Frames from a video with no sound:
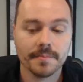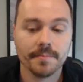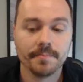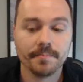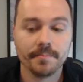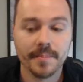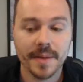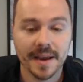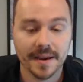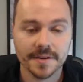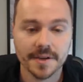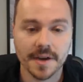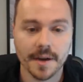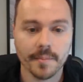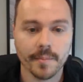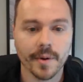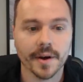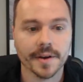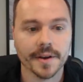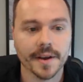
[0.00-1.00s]
picked
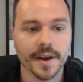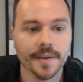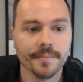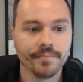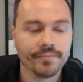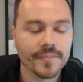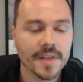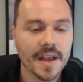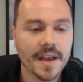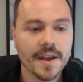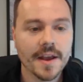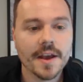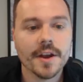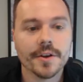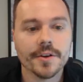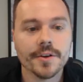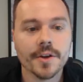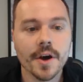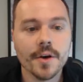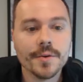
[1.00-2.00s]
up on yet.
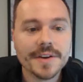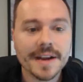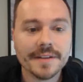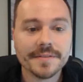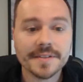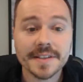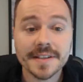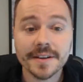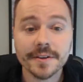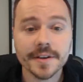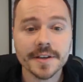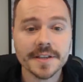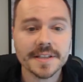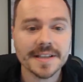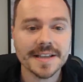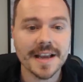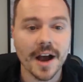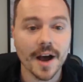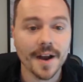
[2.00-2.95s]
Known to have seriously